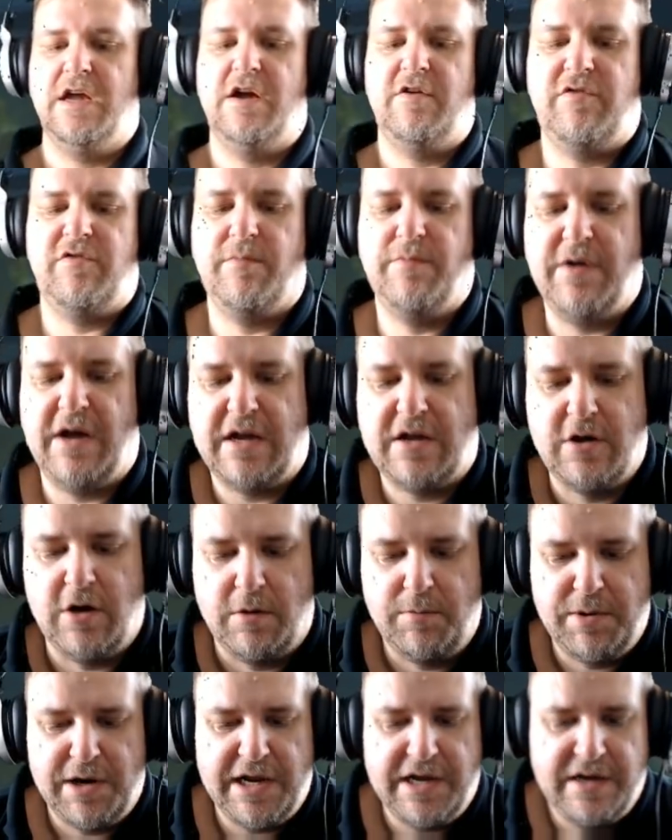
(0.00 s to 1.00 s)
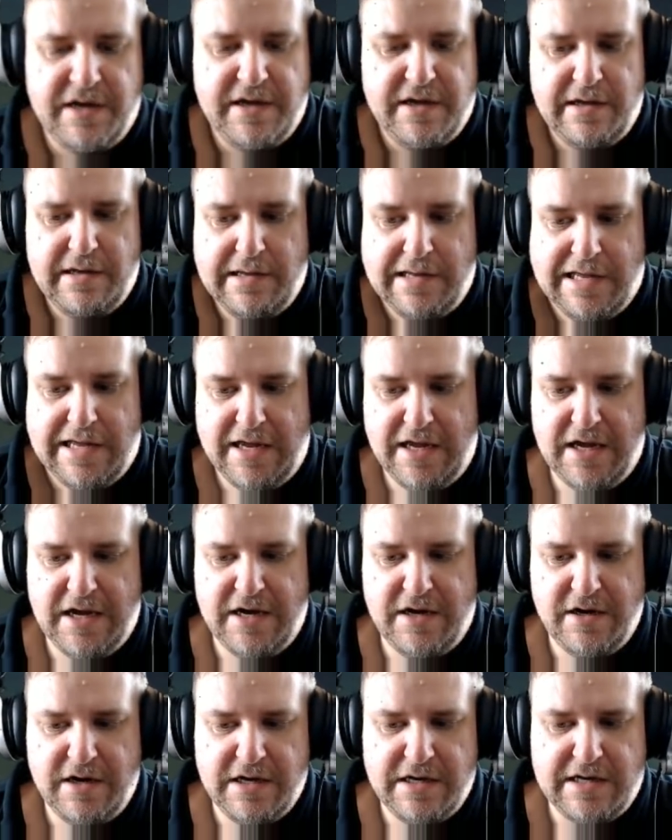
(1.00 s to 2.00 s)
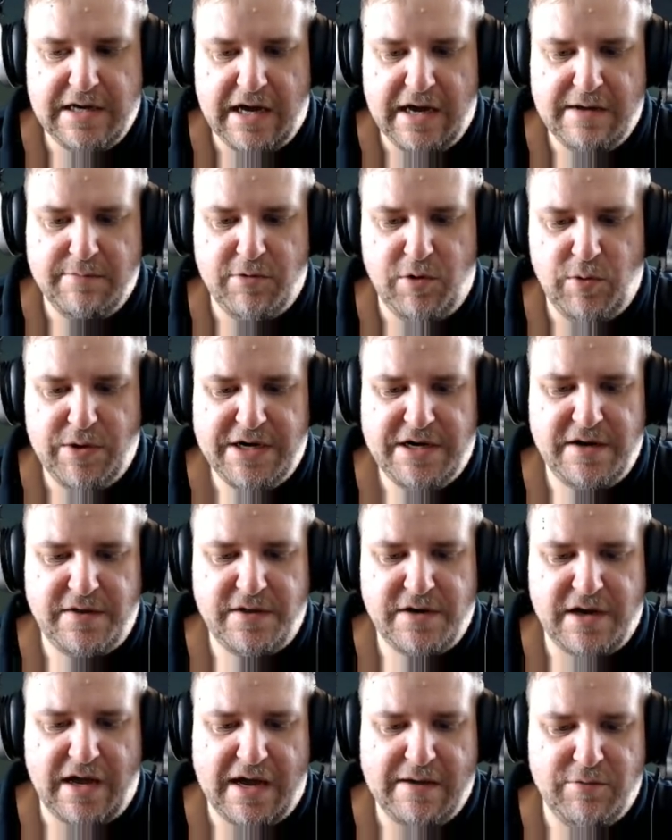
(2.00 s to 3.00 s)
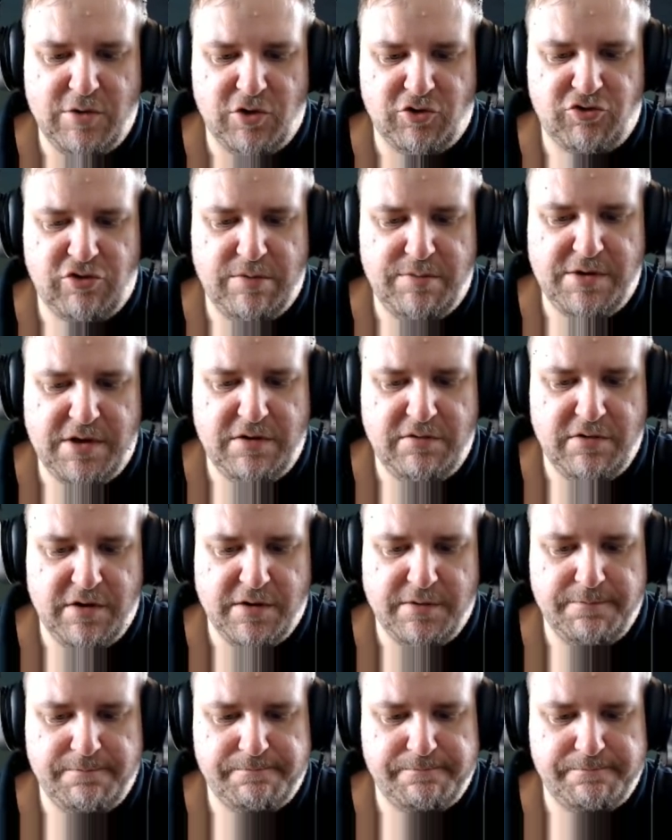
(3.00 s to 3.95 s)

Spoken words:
From that goblin in Diamol, when you did the Diamol tribute run.